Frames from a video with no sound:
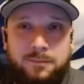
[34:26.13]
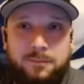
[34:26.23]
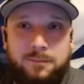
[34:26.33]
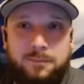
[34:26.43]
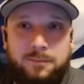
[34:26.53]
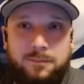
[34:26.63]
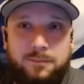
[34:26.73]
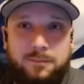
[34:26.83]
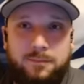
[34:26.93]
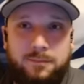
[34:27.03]

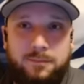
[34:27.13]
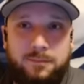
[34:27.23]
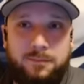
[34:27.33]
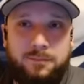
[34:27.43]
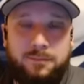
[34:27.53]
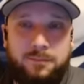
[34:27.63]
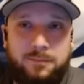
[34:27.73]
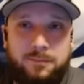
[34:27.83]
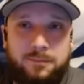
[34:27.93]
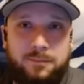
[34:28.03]

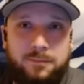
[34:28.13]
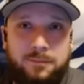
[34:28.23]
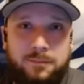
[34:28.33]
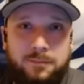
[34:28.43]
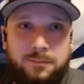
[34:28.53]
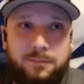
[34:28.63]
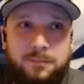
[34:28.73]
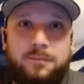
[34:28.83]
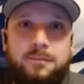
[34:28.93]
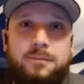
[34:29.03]

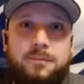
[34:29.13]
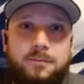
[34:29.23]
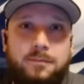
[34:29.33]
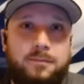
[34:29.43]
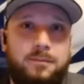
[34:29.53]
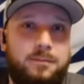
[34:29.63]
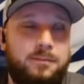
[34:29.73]
(not speaking)